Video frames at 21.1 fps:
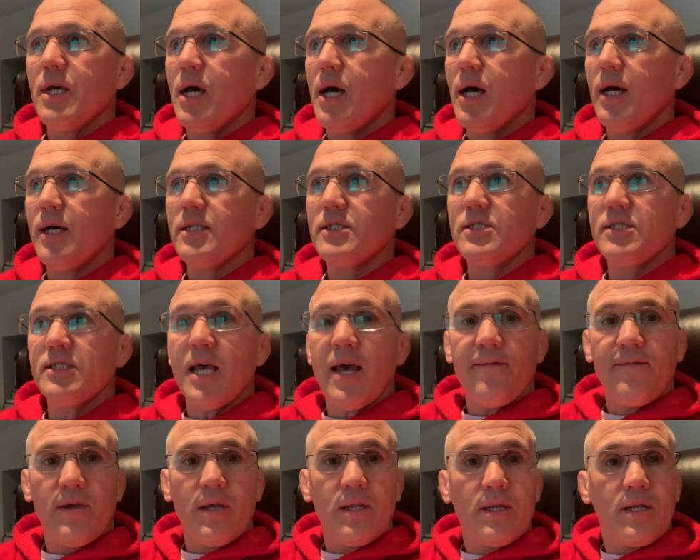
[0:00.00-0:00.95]

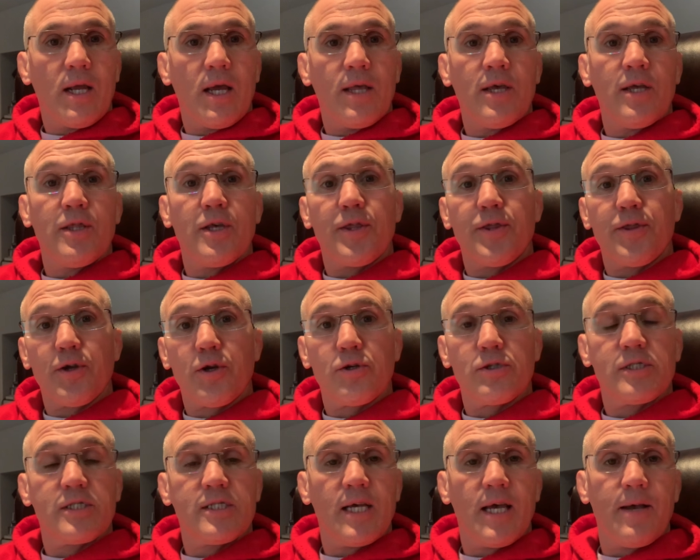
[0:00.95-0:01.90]
7. And then the
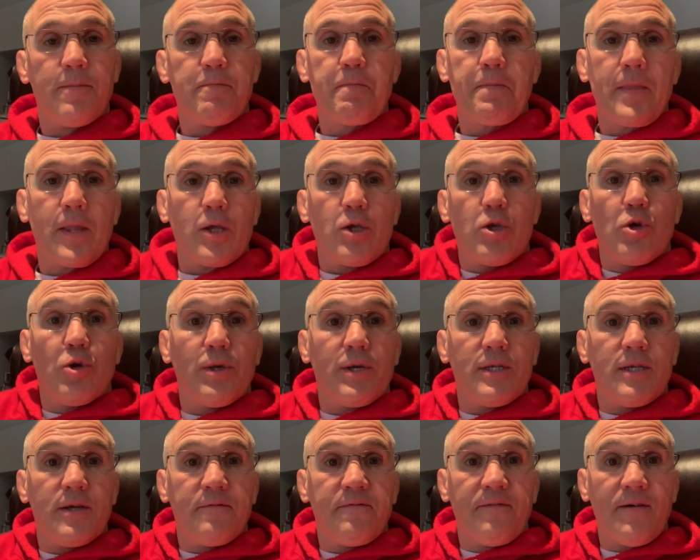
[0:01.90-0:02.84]
third set, you only
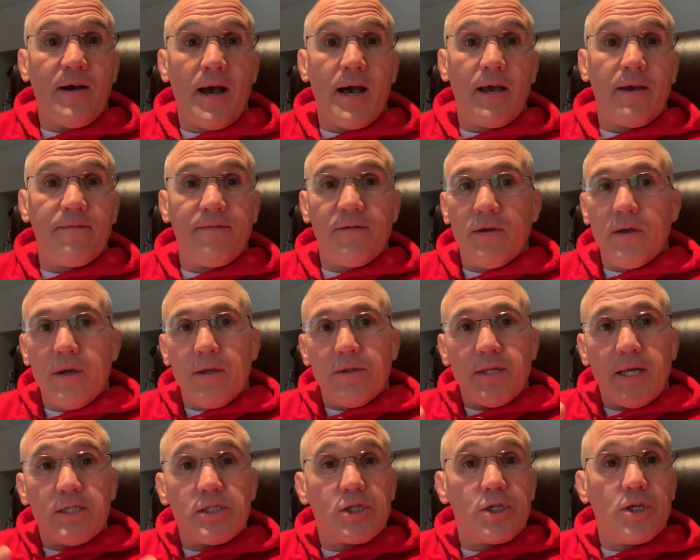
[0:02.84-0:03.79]
did 5.
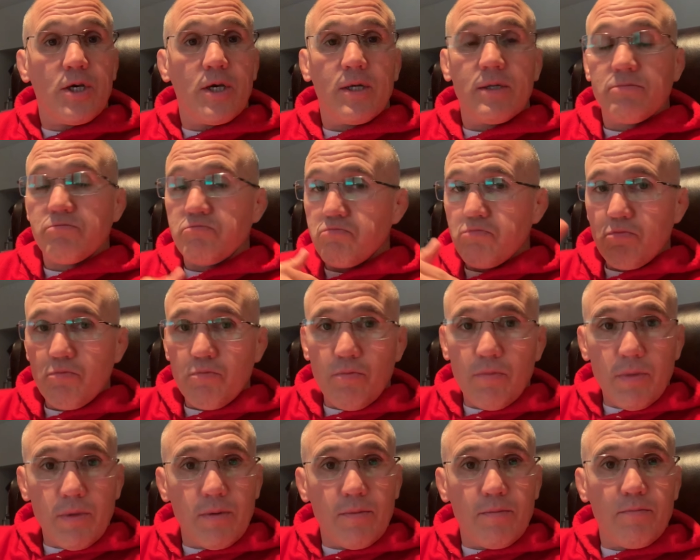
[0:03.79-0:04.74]
That's good.
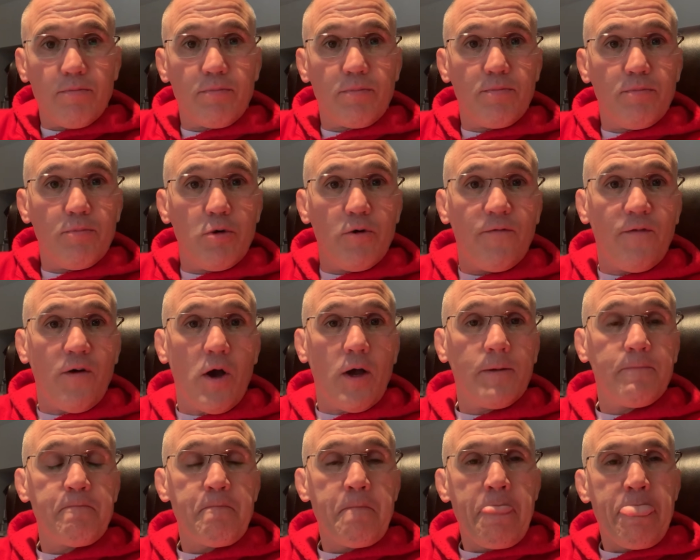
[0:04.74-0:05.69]
Move
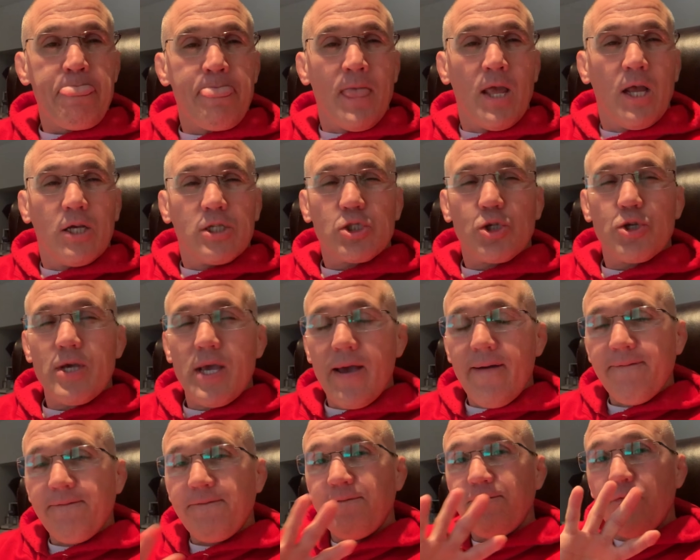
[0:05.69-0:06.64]
on. So you
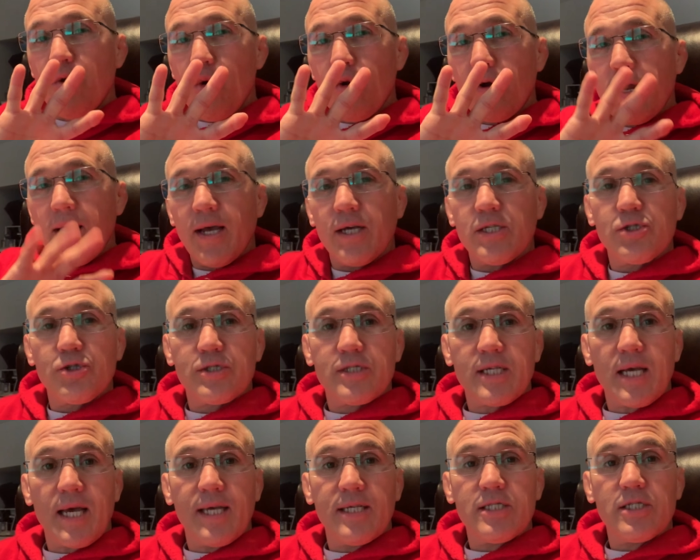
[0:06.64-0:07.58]
have 4
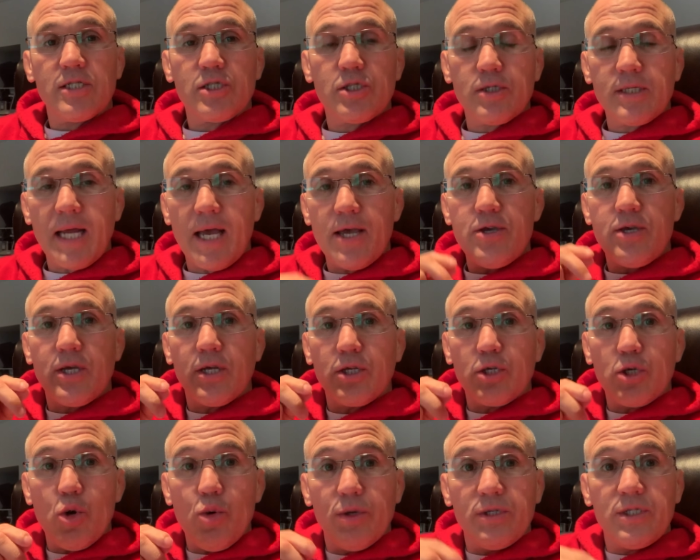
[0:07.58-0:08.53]
exercises. So now you can
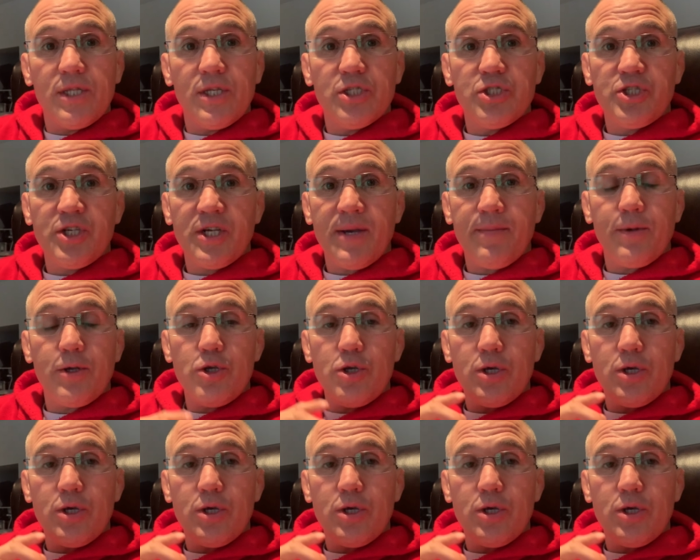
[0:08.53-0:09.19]
go into the gym, and